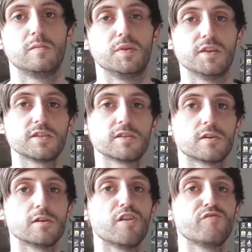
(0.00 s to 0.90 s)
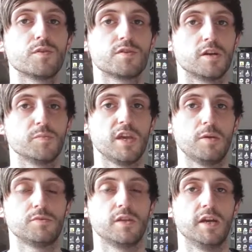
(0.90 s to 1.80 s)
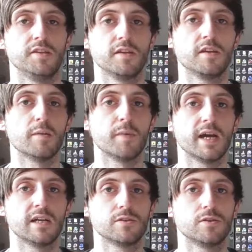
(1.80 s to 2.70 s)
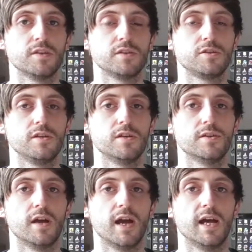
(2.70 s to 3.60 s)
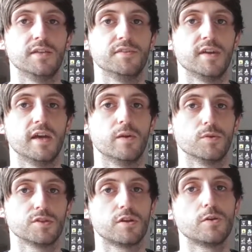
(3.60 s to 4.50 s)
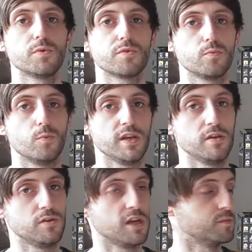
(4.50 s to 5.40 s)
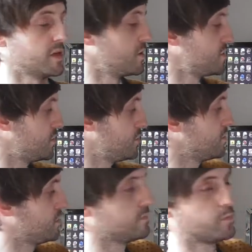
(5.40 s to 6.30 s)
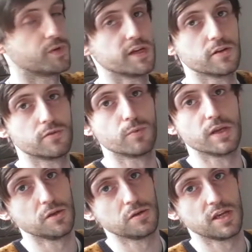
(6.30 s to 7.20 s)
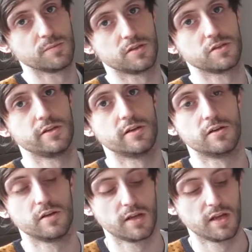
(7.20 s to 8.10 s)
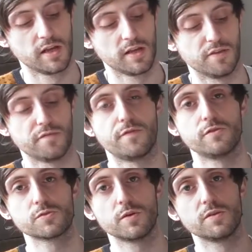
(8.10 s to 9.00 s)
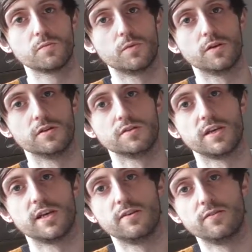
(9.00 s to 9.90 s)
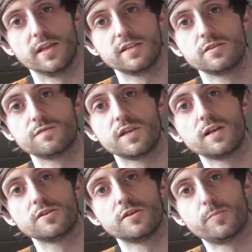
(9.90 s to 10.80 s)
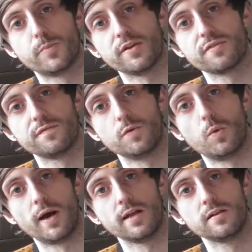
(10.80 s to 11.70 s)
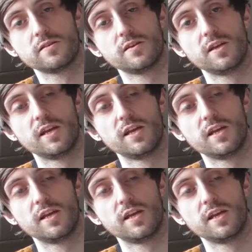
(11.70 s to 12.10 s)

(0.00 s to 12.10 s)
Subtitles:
But let's start off with some games that I did get my hands on this year, and we'll start with Wii U games. I got two pretty good Wii U games this year. The first one was The Legend of Zelda Breath of the Wild.